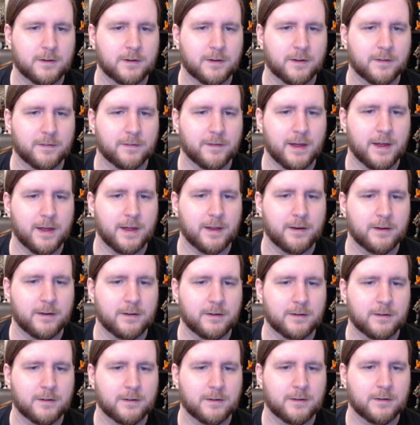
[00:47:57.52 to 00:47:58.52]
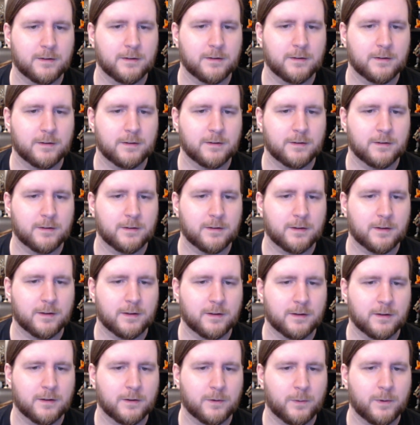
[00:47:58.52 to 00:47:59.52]
And then,
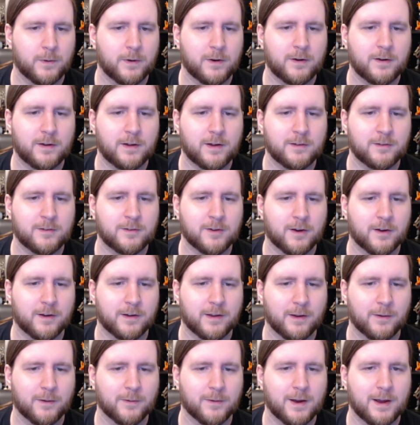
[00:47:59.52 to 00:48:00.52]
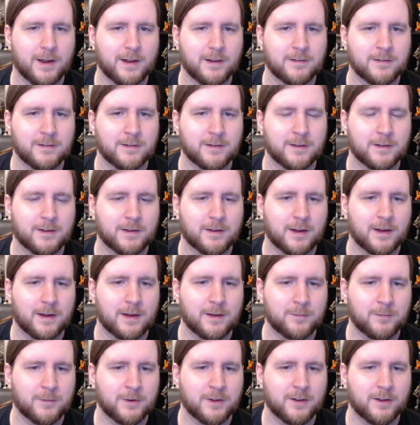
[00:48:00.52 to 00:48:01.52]
We're done talking, right?
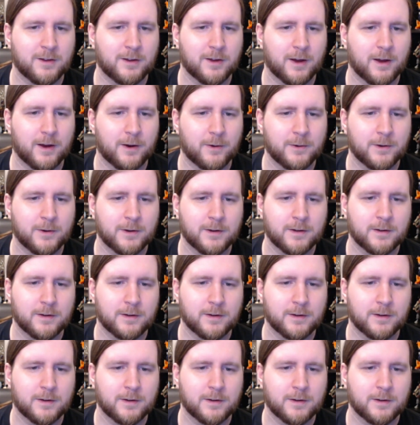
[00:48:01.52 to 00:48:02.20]
I'm gonna go.